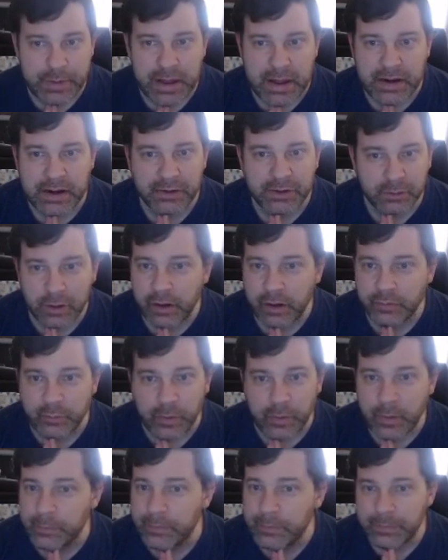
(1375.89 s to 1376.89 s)
I don't have a
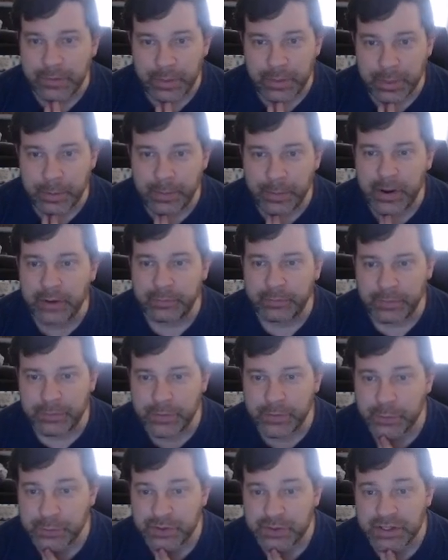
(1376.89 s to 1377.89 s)
problem with
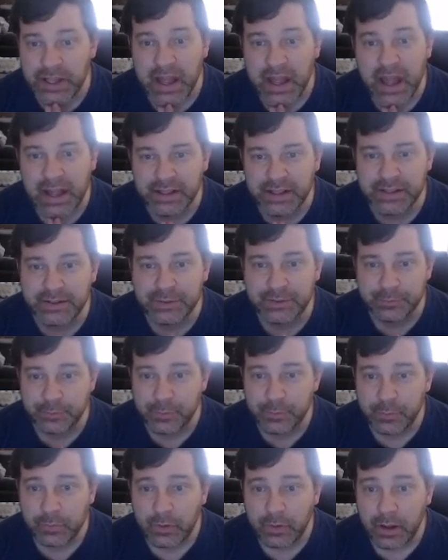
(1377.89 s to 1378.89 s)
those stats.
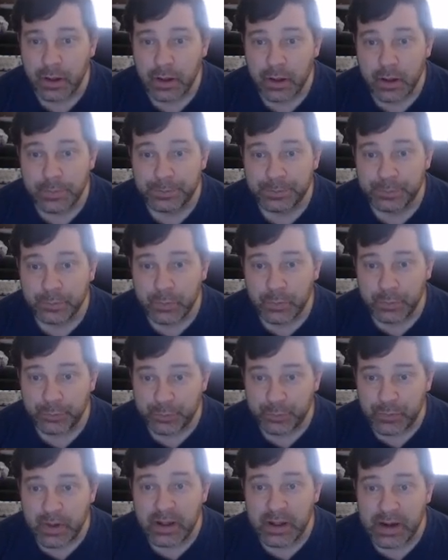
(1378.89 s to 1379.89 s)

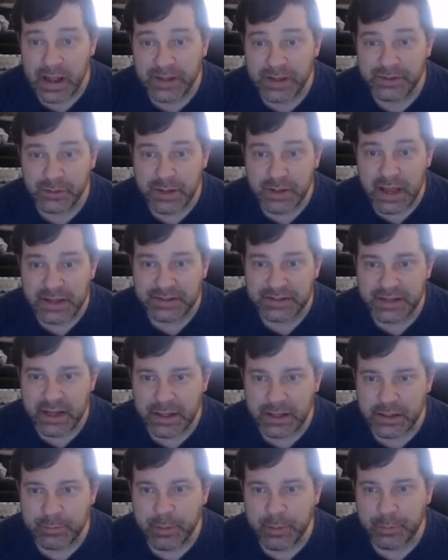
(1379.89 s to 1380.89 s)
And as you cascade, you
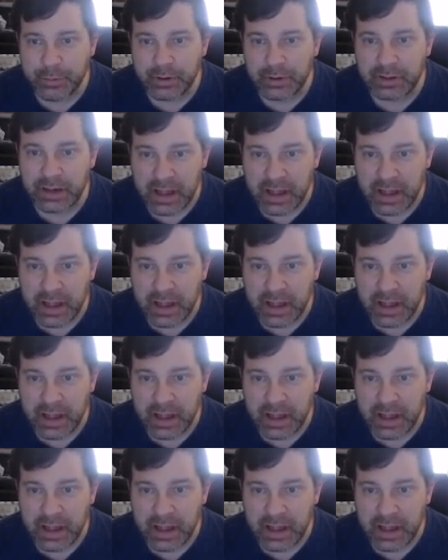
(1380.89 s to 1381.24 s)
may put a land